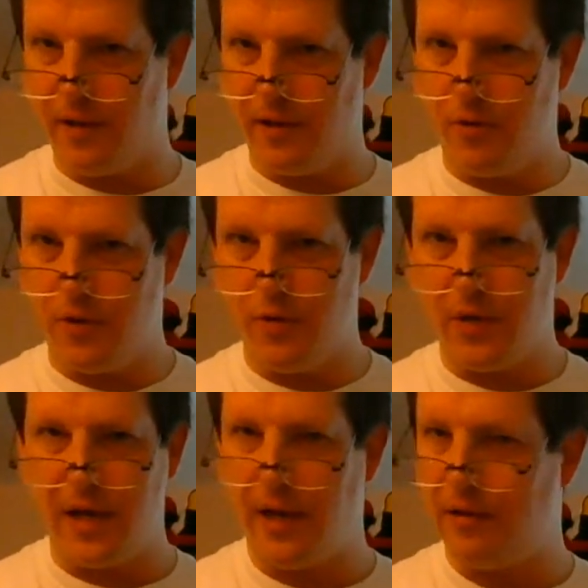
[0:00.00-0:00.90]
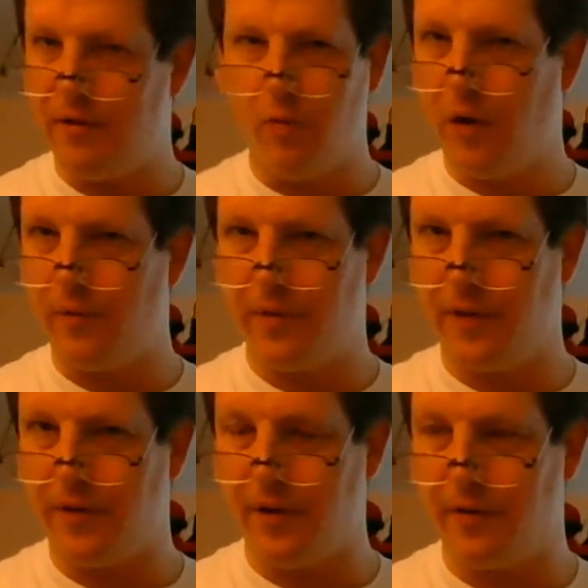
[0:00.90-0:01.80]
You can't have one
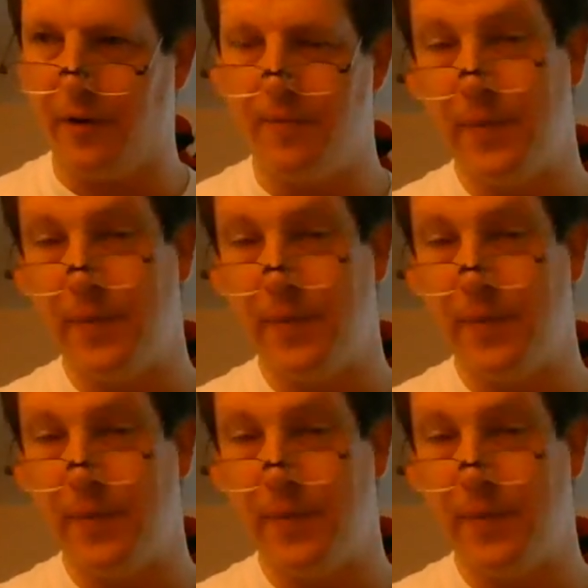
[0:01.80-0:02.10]
without the other.